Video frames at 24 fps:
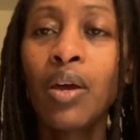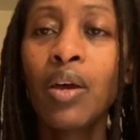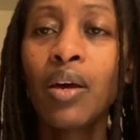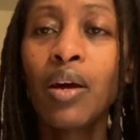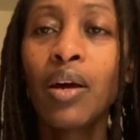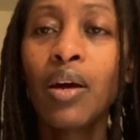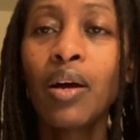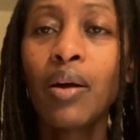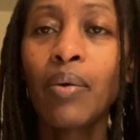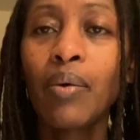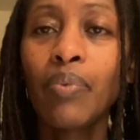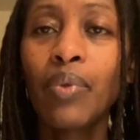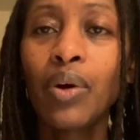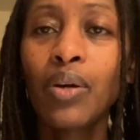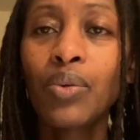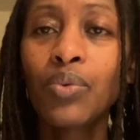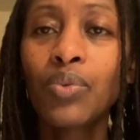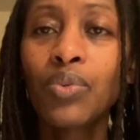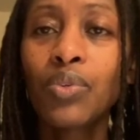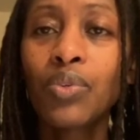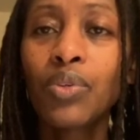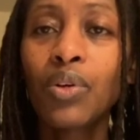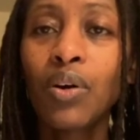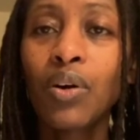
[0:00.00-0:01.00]
that
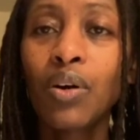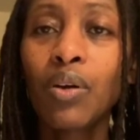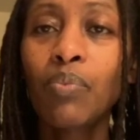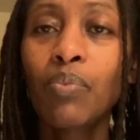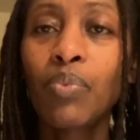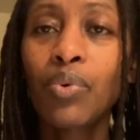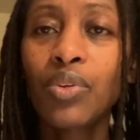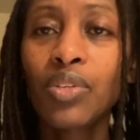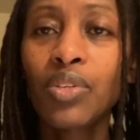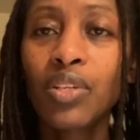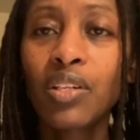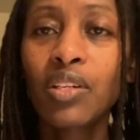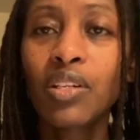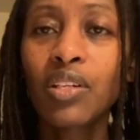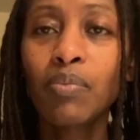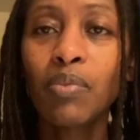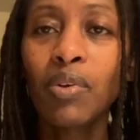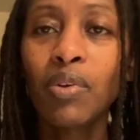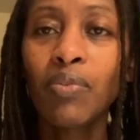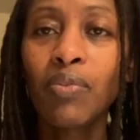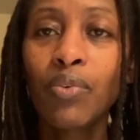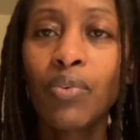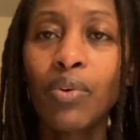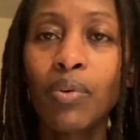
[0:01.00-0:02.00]
was God protecting me
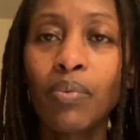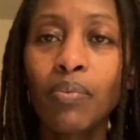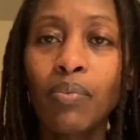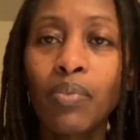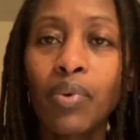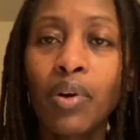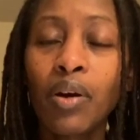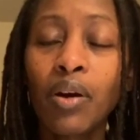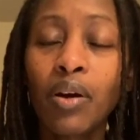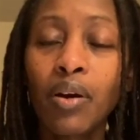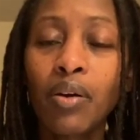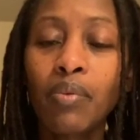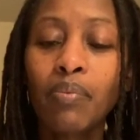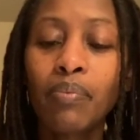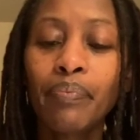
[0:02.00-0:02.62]
from harm.